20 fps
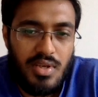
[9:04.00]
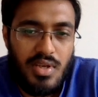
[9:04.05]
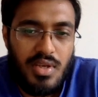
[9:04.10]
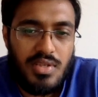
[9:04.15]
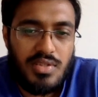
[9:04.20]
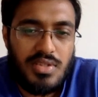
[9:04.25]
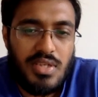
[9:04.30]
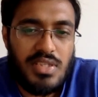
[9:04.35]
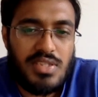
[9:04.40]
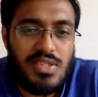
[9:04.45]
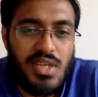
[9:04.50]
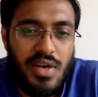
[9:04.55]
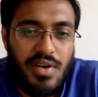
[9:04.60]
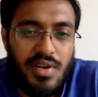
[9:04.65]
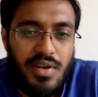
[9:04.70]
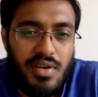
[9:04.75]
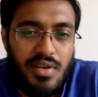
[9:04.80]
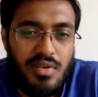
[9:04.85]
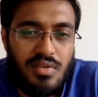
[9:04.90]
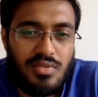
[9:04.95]
just
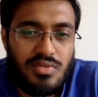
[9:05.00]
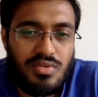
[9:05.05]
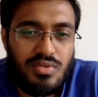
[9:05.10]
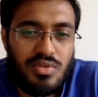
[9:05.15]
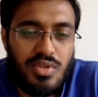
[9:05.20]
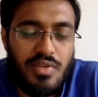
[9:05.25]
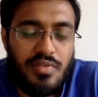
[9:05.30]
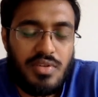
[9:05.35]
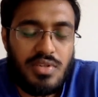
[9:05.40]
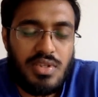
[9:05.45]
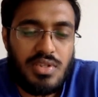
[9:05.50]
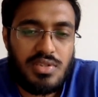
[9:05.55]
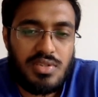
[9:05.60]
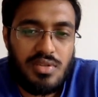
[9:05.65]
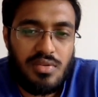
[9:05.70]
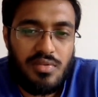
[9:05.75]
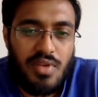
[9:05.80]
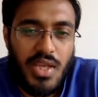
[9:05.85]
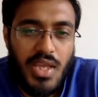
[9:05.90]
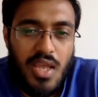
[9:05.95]
started, so they were
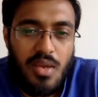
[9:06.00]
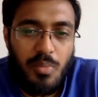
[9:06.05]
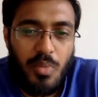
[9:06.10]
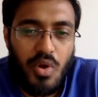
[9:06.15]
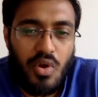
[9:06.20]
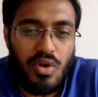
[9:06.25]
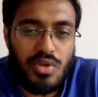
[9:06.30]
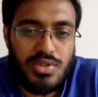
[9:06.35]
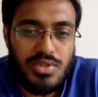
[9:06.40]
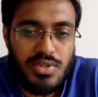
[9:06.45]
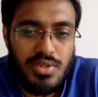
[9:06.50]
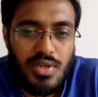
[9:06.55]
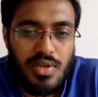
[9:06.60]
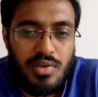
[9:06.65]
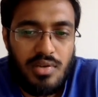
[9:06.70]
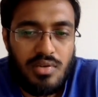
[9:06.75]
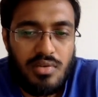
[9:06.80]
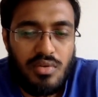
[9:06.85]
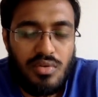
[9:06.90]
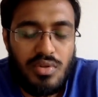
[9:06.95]
just taking precaution
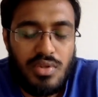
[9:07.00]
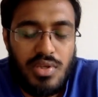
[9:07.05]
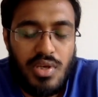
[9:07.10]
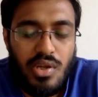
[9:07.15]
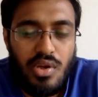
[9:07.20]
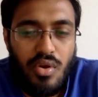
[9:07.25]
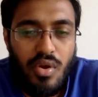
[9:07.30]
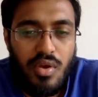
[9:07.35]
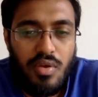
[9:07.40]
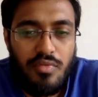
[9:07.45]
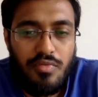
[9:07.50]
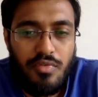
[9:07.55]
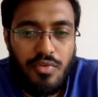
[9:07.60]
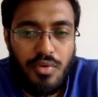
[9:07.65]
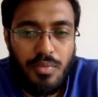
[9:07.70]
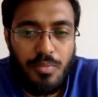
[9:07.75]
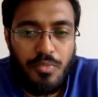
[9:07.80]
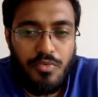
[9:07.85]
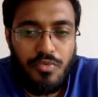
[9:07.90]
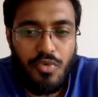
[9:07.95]
and only allowing
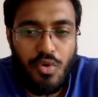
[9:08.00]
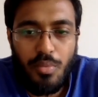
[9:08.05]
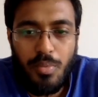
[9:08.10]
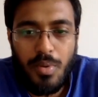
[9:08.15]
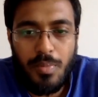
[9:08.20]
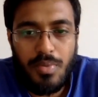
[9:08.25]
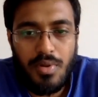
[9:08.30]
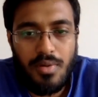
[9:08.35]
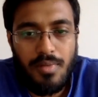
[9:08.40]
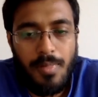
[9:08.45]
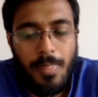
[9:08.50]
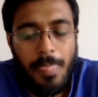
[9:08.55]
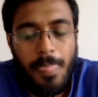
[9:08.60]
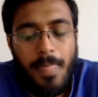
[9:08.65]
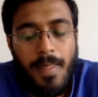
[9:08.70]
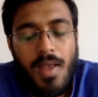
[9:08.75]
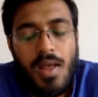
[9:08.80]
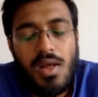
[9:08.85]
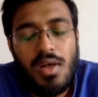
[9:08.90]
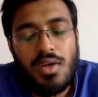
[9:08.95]
few people.
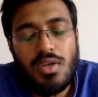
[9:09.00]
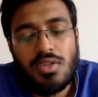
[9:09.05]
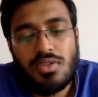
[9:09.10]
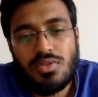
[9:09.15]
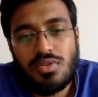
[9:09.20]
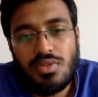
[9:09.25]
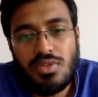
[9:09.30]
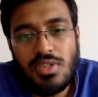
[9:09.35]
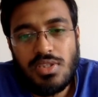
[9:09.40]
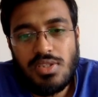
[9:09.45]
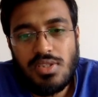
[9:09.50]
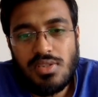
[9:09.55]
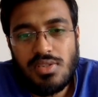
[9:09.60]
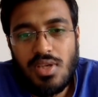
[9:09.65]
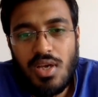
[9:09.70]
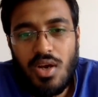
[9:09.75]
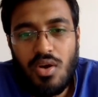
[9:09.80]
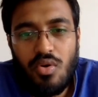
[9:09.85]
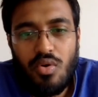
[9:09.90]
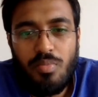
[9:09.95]
So this is
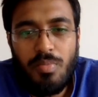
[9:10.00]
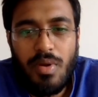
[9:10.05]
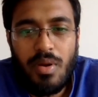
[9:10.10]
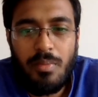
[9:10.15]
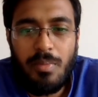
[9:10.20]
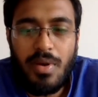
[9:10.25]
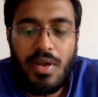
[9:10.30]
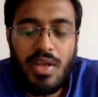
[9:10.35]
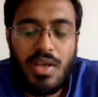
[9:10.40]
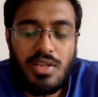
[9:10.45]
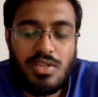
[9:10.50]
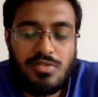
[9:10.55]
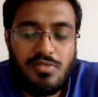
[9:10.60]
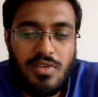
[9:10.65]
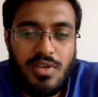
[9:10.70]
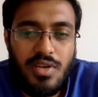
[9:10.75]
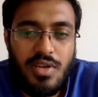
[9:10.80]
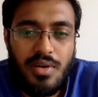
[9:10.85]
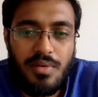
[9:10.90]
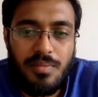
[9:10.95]
how my medicals
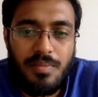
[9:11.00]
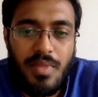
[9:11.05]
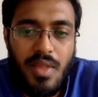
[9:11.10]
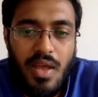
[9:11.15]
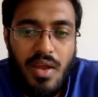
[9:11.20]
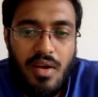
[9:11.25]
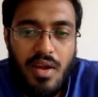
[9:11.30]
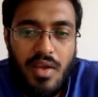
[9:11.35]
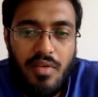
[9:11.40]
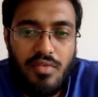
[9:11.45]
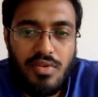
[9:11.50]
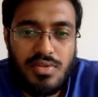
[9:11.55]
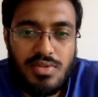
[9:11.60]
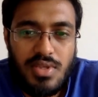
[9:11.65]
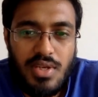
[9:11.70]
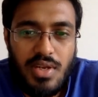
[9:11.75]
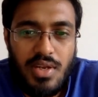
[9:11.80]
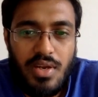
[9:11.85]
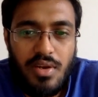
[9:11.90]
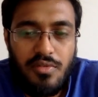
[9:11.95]
went in, and I was
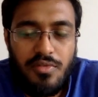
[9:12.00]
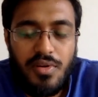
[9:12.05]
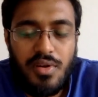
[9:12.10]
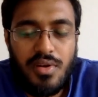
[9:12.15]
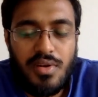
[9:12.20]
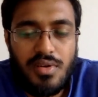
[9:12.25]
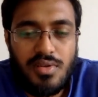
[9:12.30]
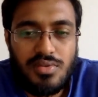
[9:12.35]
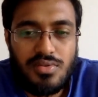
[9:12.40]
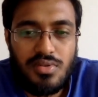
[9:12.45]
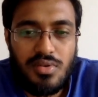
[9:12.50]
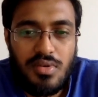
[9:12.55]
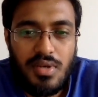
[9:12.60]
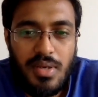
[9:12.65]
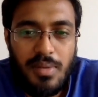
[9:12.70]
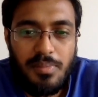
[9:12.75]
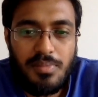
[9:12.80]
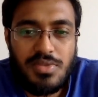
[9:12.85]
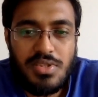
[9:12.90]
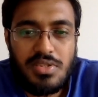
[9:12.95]
declared fit. So
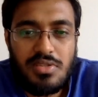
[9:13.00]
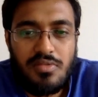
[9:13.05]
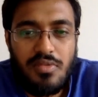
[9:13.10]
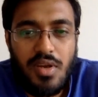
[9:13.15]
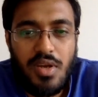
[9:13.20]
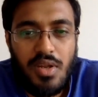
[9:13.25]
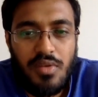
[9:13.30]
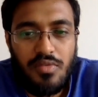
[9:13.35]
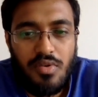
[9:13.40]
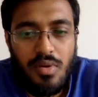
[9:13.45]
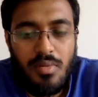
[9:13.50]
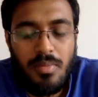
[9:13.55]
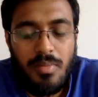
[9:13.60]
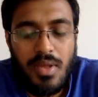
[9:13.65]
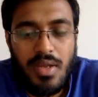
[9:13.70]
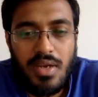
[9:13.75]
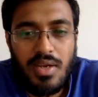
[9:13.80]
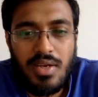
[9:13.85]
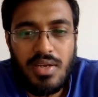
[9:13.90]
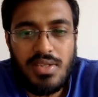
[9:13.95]
I'm just waiting for
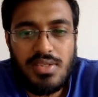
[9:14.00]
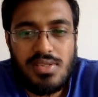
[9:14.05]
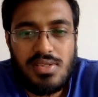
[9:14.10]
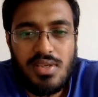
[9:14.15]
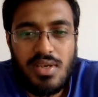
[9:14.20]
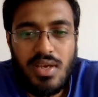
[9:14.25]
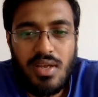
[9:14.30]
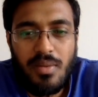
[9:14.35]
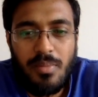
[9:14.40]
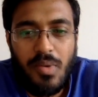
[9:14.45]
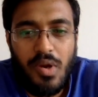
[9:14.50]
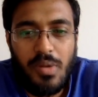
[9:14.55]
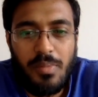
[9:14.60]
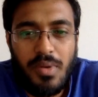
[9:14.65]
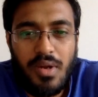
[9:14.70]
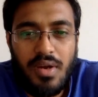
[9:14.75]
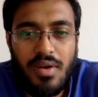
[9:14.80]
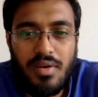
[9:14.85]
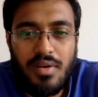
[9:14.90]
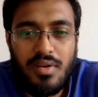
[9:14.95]
merit list and
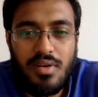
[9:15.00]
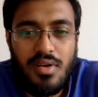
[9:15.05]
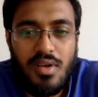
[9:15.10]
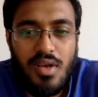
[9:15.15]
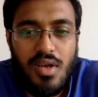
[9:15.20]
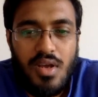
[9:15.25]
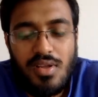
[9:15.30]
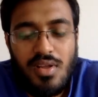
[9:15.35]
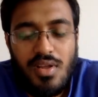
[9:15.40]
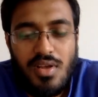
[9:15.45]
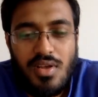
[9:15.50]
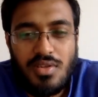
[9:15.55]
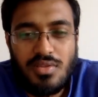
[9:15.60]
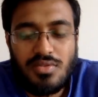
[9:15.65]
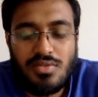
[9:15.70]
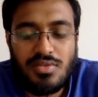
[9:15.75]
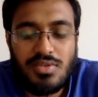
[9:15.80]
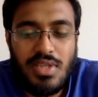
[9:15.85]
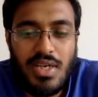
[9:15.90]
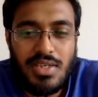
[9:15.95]
appointment letter.
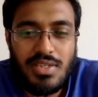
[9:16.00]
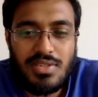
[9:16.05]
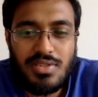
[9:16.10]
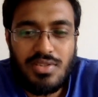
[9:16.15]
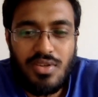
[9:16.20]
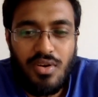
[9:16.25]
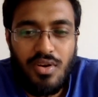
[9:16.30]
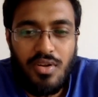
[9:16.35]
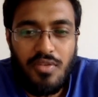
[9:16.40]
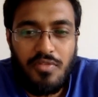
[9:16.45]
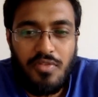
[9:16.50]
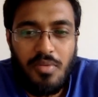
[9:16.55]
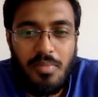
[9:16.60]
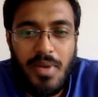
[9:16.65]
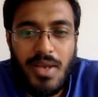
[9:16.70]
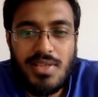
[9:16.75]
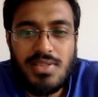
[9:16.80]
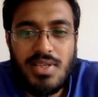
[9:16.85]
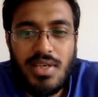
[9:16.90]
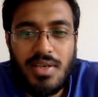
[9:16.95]
So that's all from
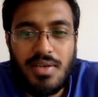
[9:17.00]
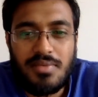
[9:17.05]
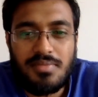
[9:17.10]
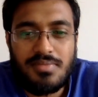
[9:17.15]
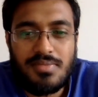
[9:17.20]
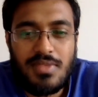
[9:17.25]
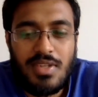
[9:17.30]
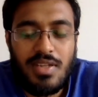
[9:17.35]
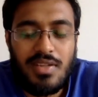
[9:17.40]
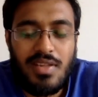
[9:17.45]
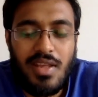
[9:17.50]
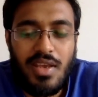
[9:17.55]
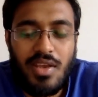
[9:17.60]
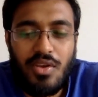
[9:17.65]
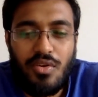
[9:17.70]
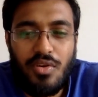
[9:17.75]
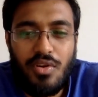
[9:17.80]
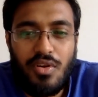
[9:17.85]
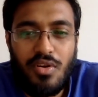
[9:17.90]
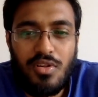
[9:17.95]
my side. Thank
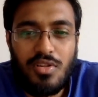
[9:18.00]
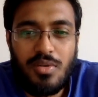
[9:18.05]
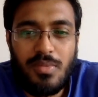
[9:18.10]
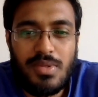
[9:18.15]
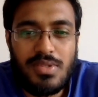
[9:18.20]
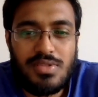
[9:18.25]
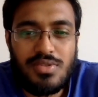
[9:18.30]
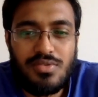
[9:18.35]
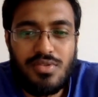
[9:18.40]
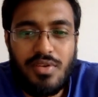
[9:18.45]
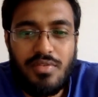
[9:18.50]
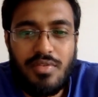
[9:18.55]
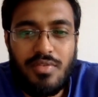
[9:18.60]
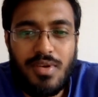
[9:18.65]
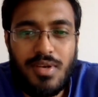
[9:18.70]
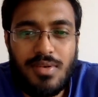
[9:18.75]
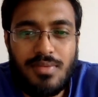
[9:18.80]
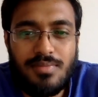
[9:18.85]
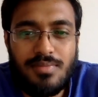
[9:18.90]
you and all the best to everyone.